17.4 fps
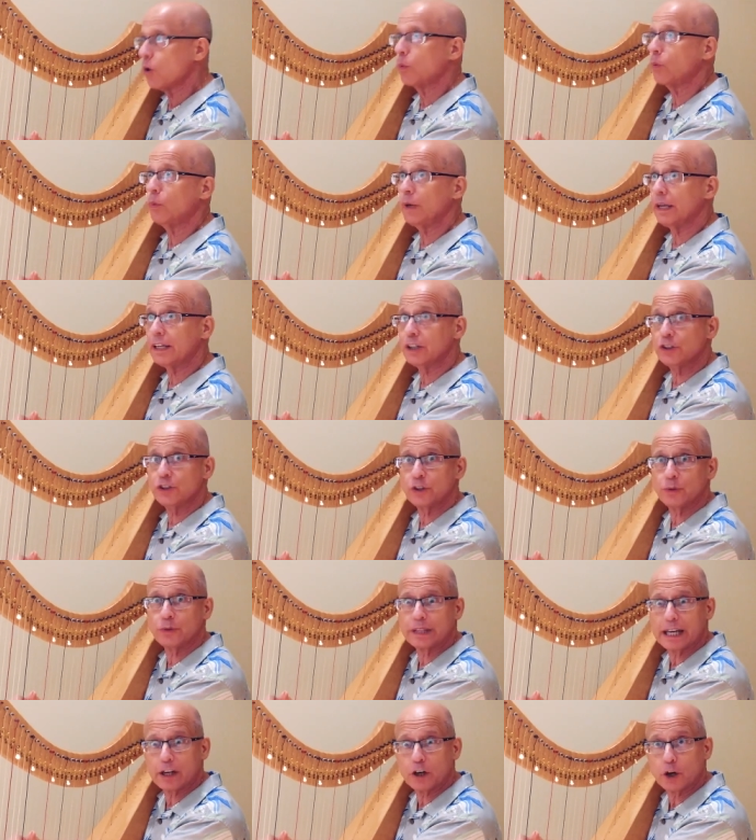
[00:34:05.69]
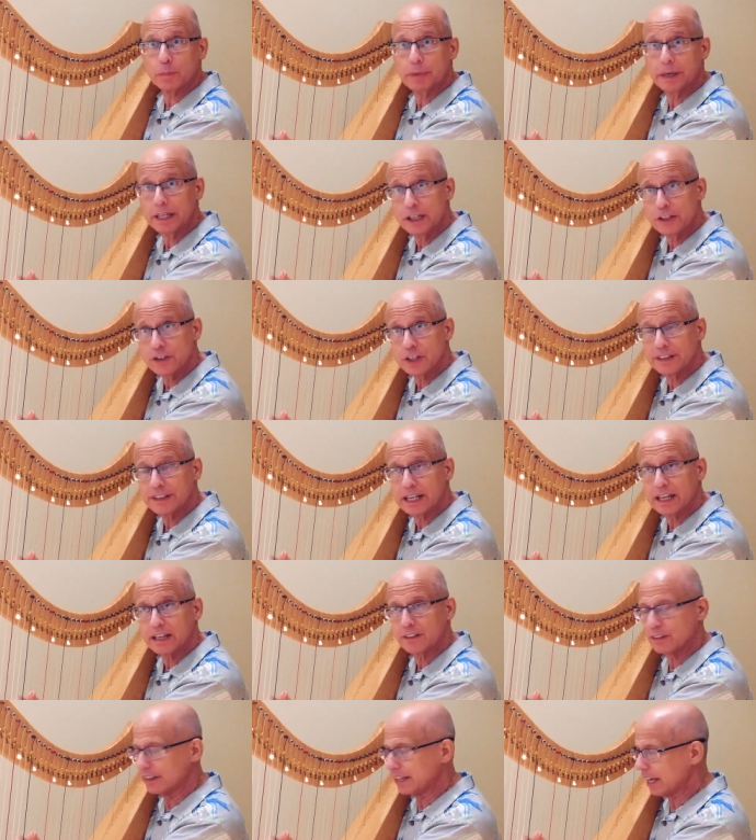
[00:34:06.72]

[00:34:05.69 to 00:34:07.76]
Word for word: We could do that arpeggio, that,